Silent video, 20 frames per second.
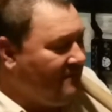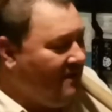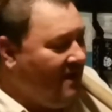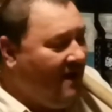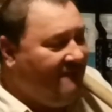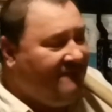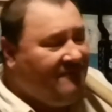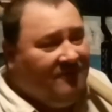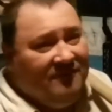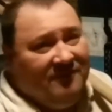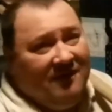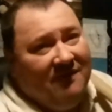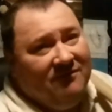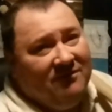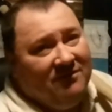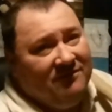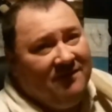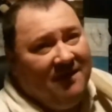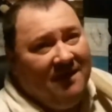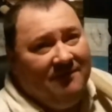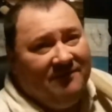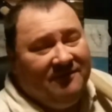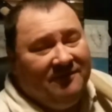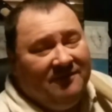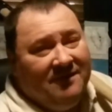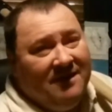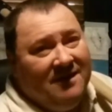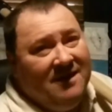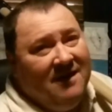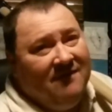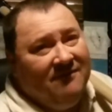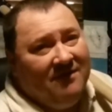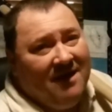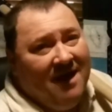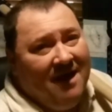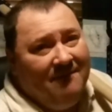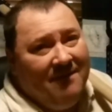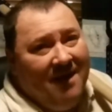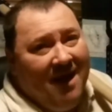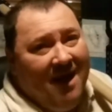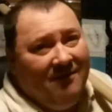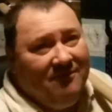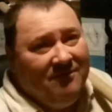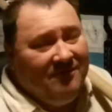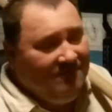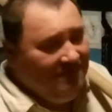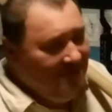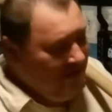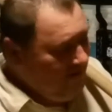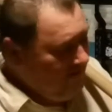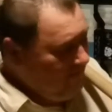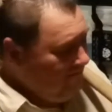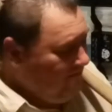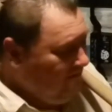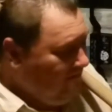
After several attempts, they never got back with me.